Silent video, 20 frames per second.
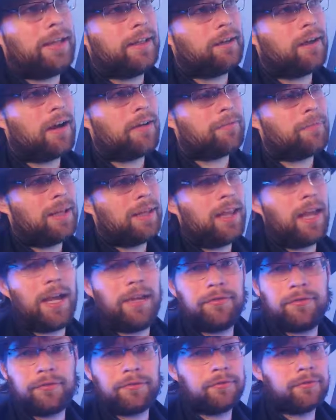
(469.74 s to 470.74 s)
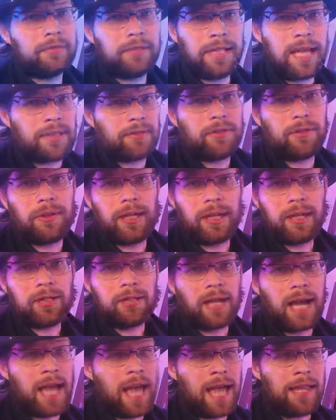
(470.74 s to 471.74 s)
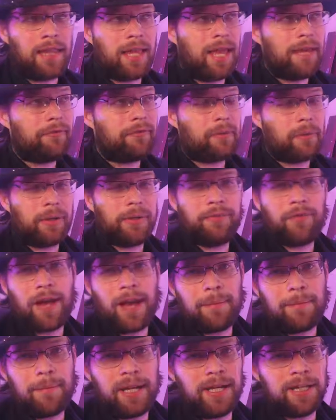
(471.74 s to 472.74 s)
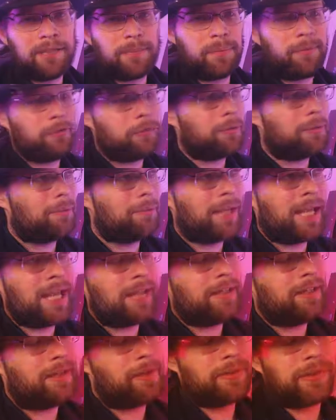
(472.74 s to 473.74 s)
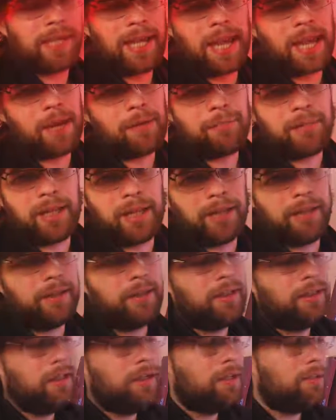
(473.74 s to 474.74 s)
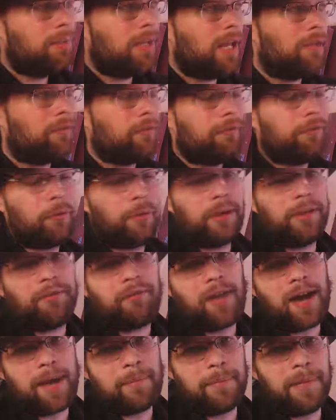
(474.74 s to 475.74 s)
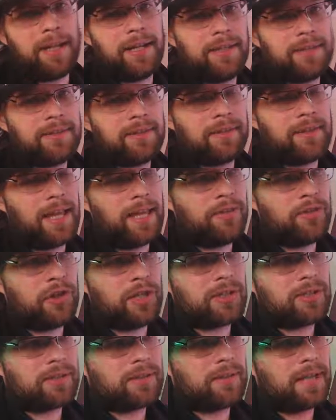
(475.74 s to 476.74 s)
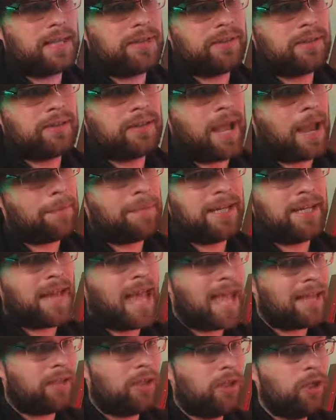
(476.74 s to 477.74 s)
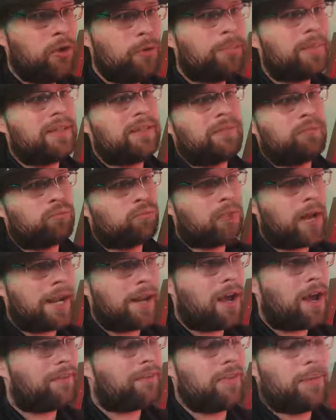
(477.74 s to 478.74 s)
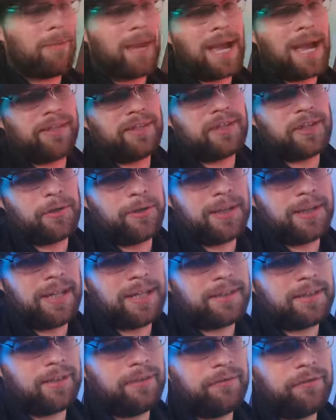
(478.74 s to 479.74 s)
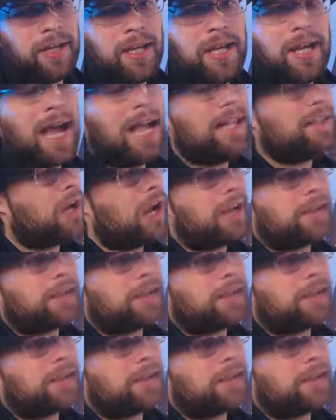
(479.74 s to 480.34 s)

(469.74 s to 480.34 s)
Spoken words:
life yesterday. I had like 45 minutes before bed, and I was like, hey, I'll play for 45 minutes. And then that loop is right off the bat so addictive. I talked a